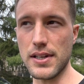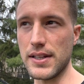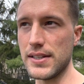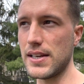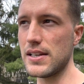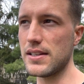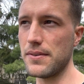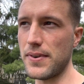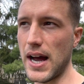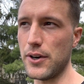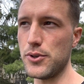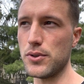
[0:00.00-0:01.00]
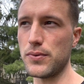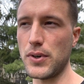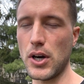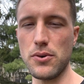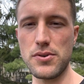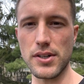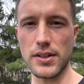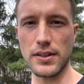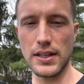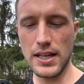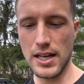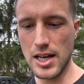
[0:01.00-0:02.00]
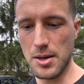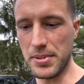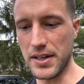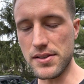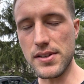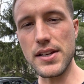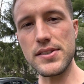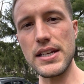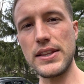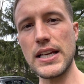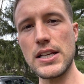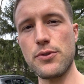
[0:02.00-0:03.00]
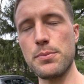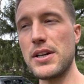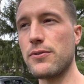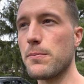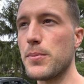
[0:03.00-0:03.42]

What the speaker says: And this is the value of coaching, because they see things from different